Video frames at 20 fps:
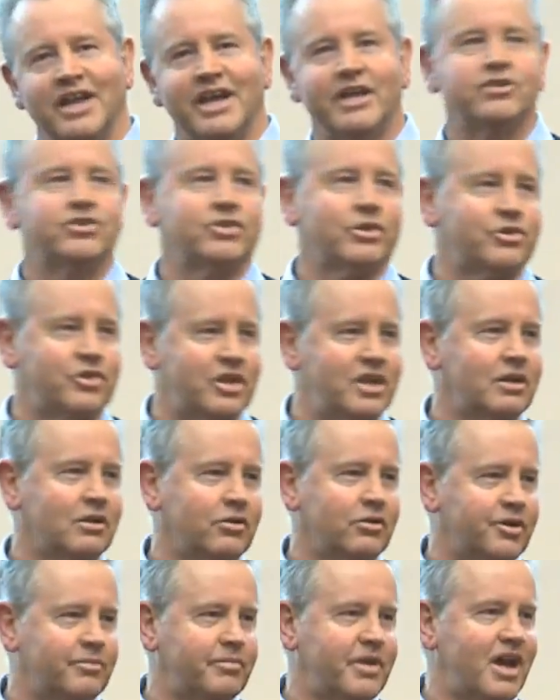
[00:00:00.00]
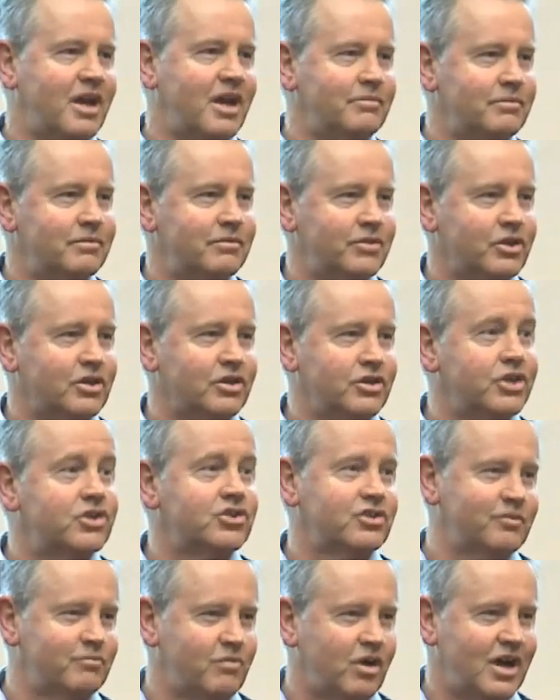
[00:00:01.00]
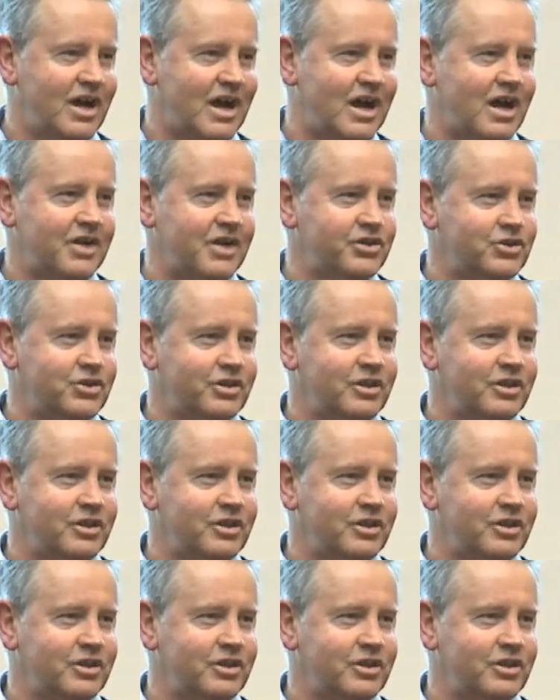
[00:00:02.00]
led to think a lot about the condition of my heart,